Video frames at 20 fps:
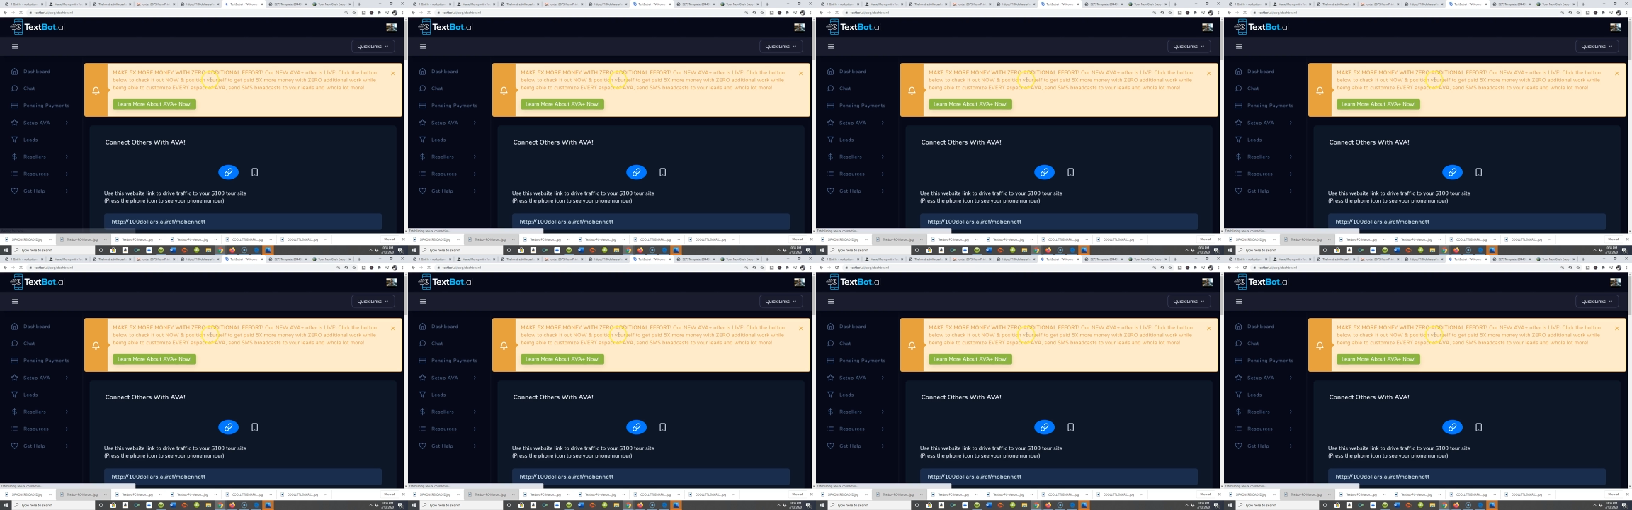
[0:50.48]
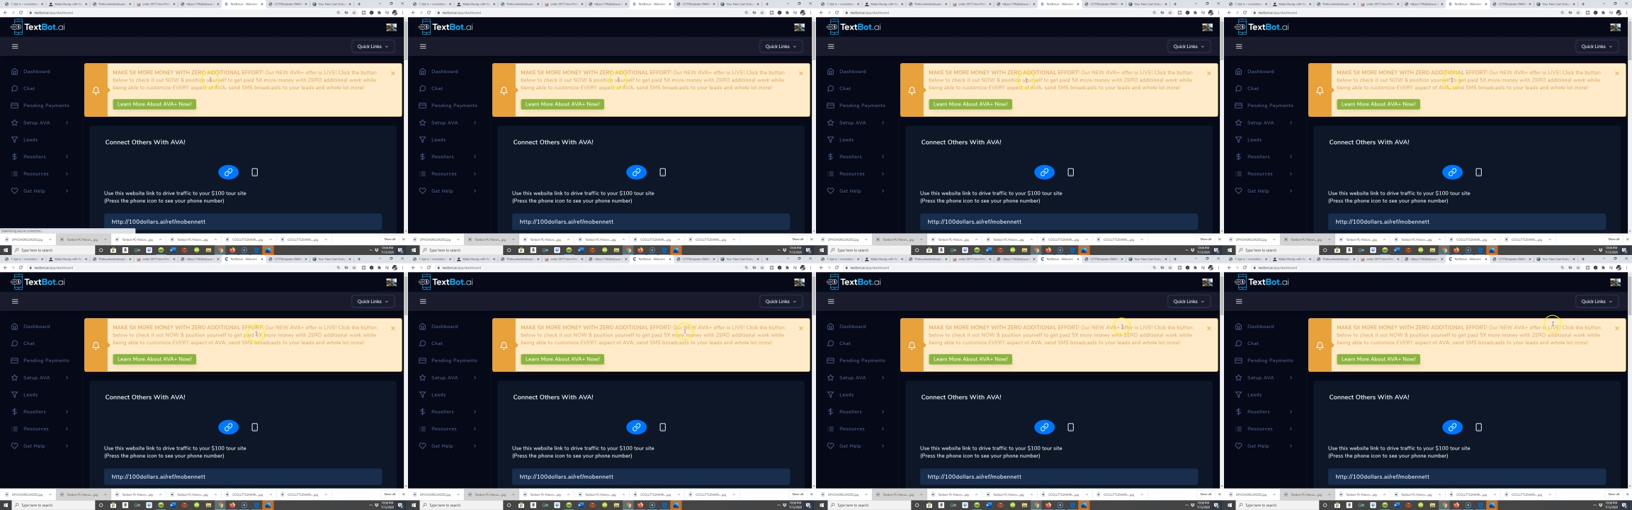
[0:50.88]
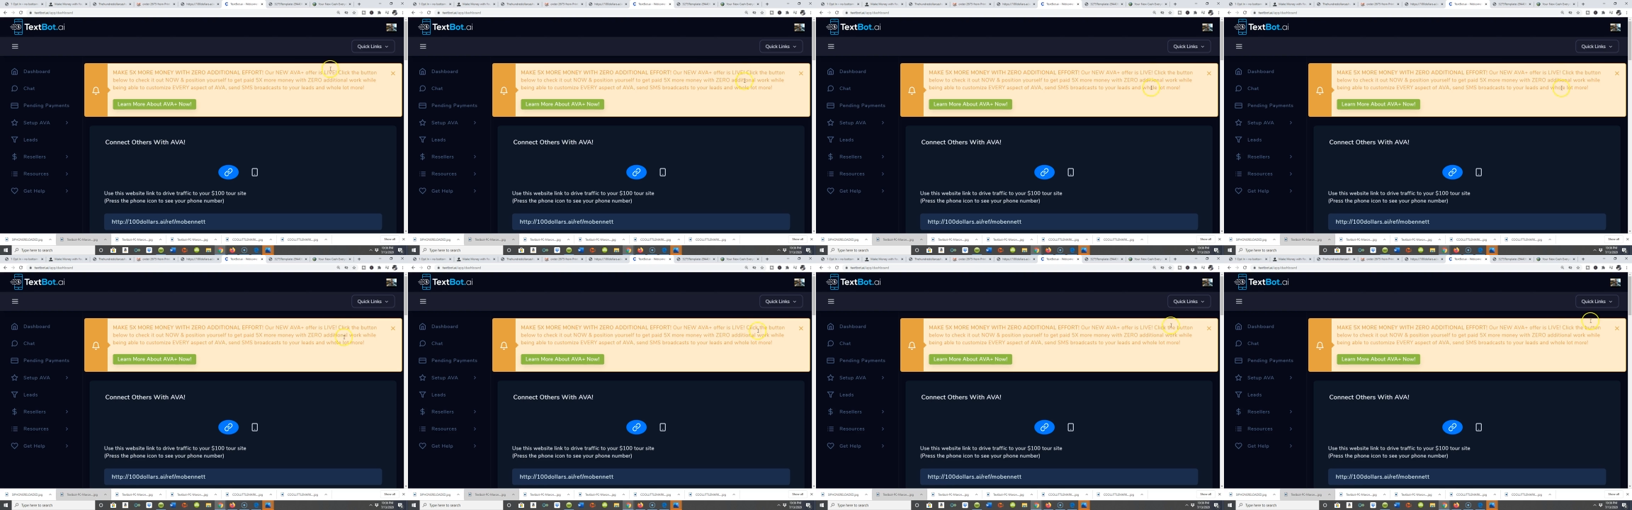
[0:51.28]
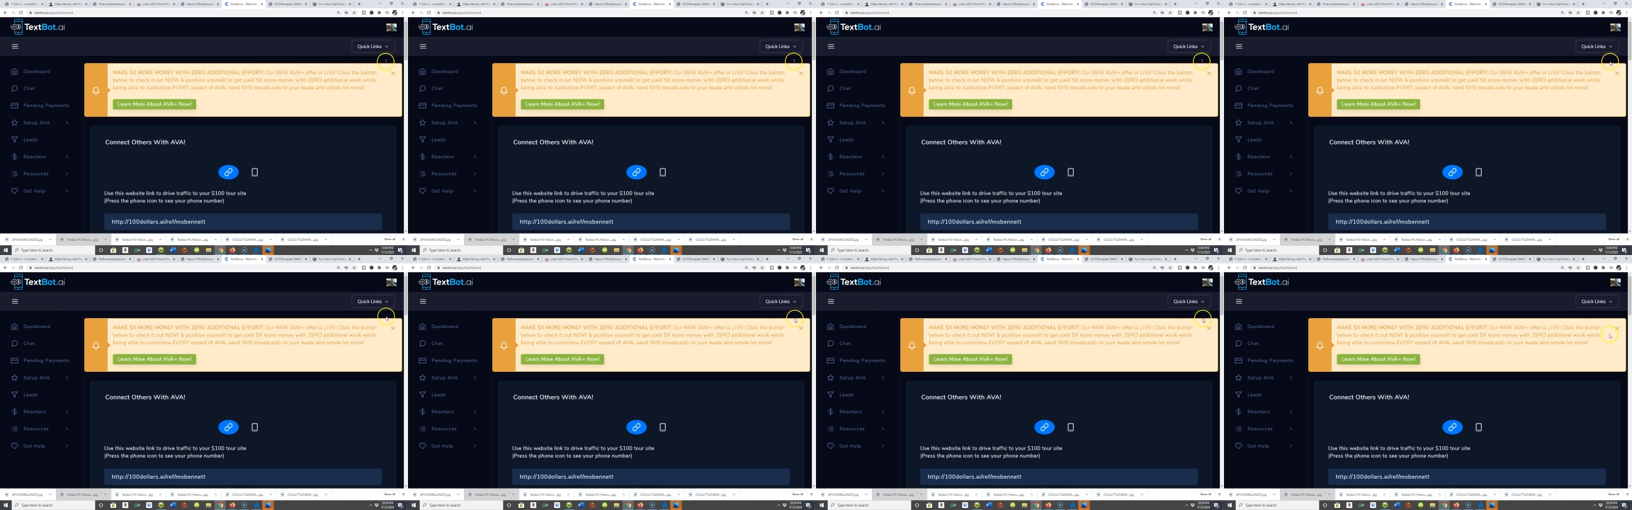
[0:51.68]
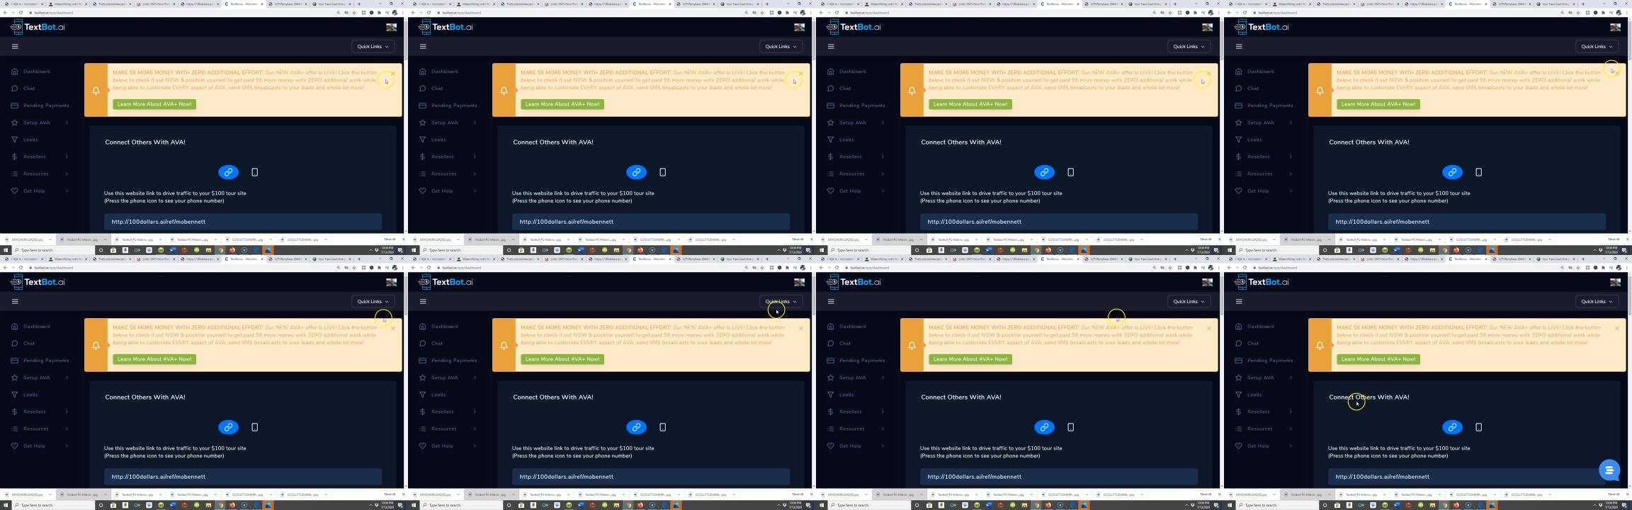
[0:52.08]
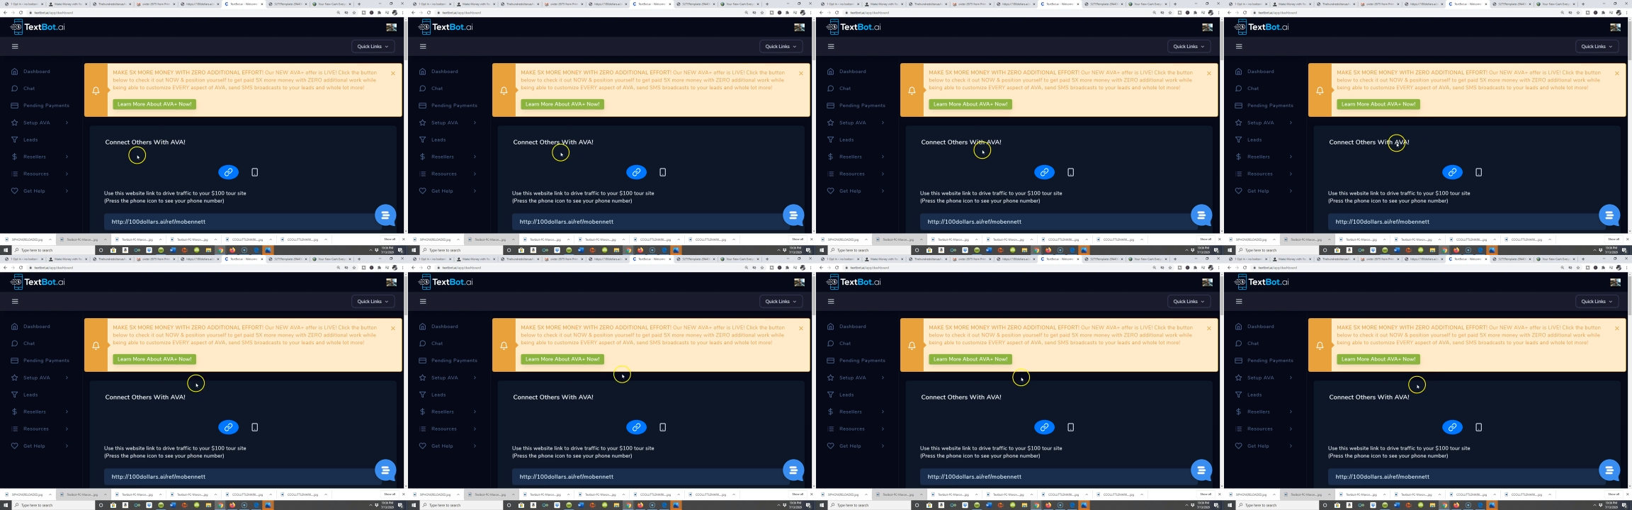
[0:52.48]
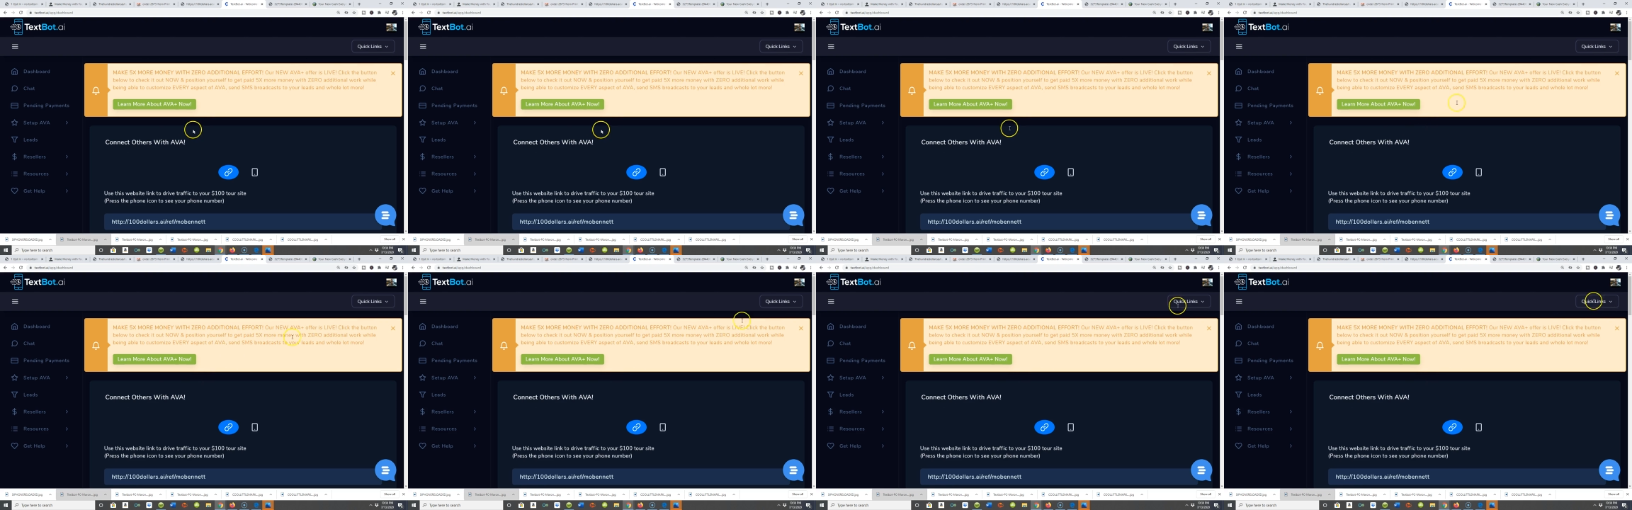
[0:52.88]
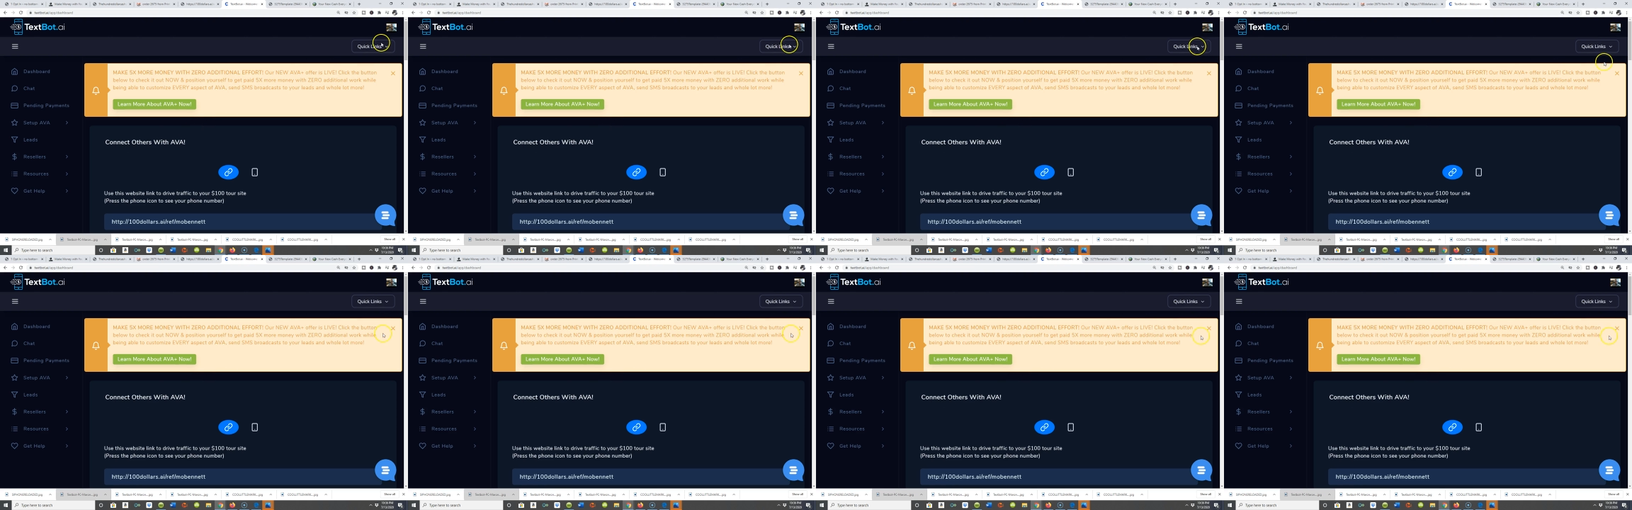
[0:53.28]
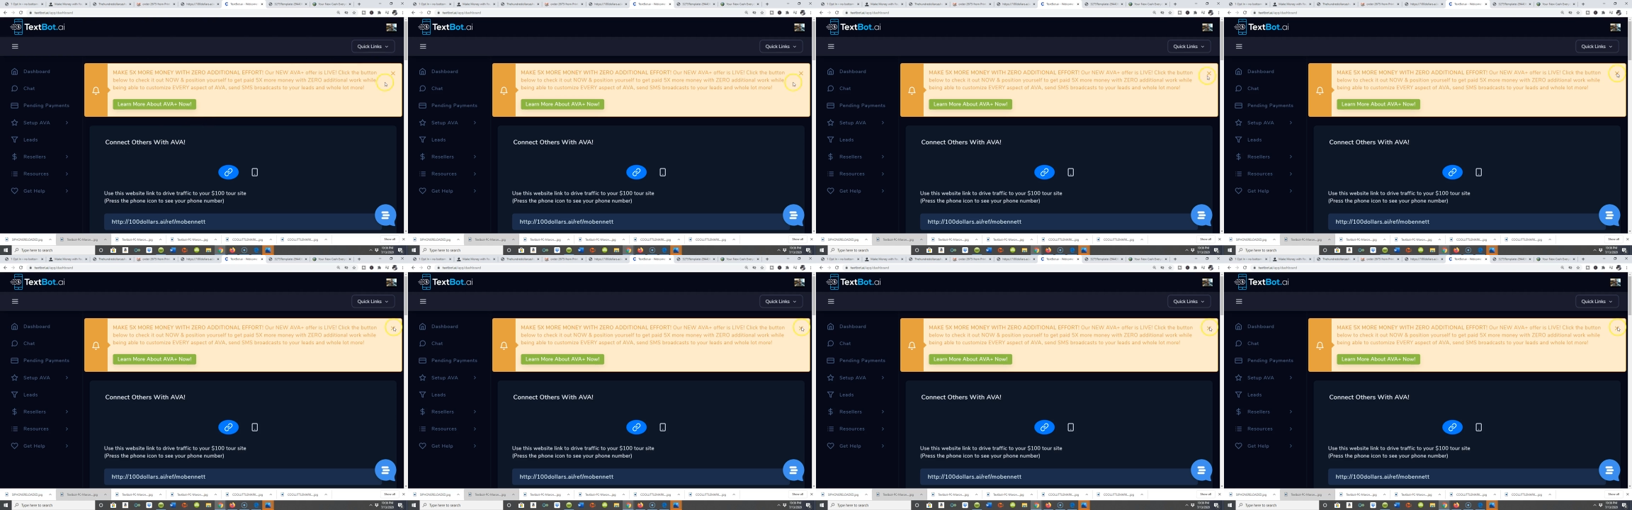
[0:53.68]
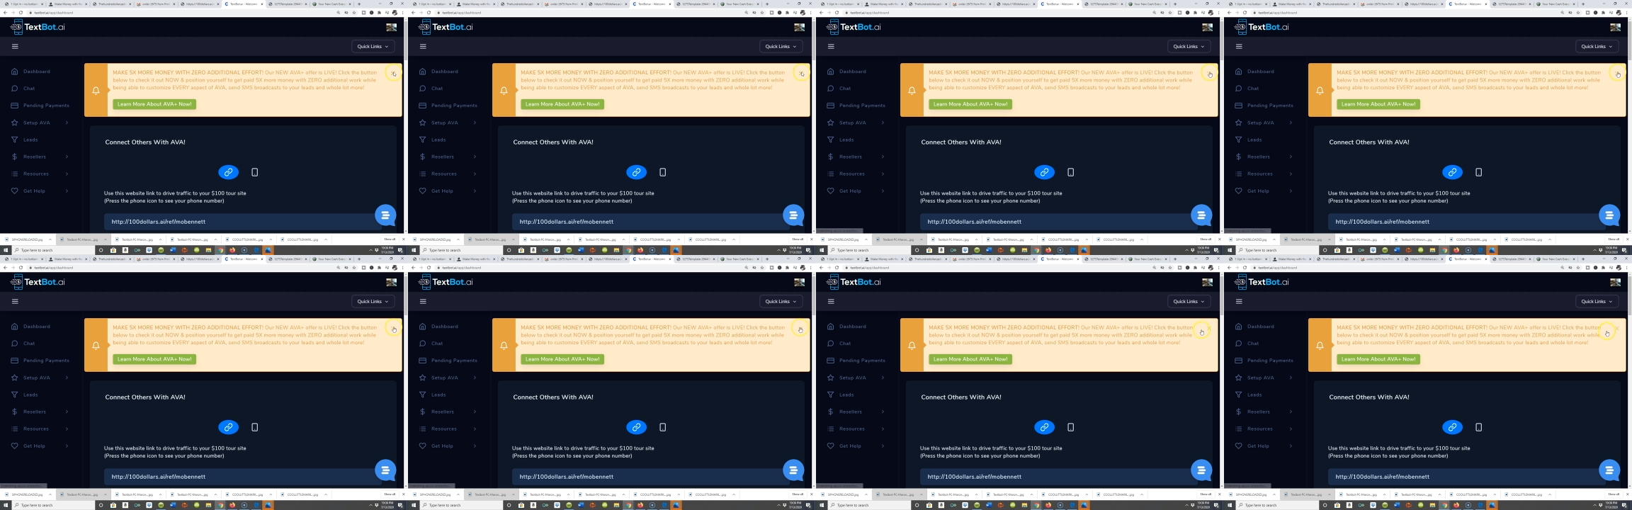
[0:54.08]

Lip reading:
No face is visible, so there are no lips to read.